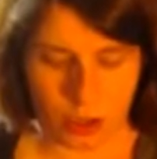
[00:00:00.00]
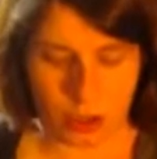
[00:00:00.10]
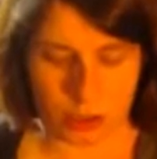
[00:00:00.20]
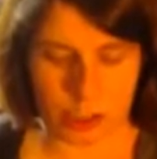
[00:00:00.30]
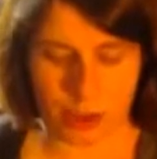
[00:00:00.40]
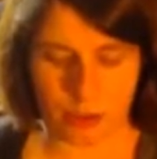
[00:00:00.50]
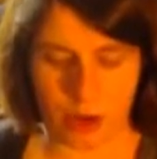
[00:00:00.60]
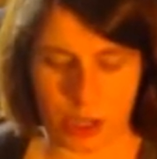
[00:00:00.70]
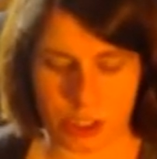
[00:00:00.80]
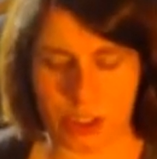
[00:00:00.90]
called
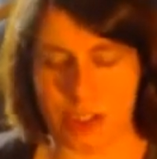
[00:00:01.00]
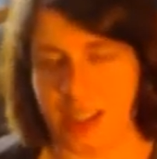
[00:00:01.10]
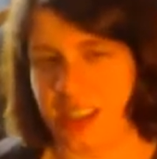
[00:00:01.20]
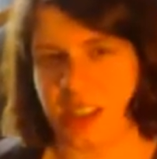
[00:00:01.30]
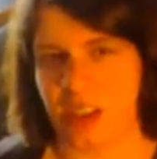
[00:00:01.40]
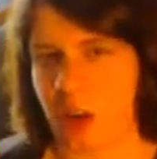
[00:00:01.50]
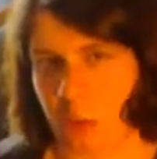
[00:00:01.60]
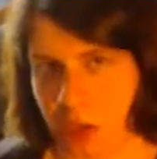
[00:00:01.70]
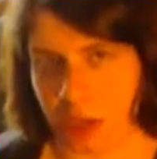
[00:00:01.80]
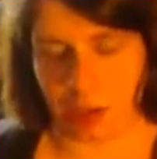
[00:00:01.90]
hemorrhagic disease. Sorry, I'm
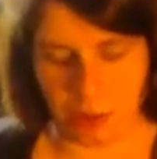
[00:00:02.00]
looking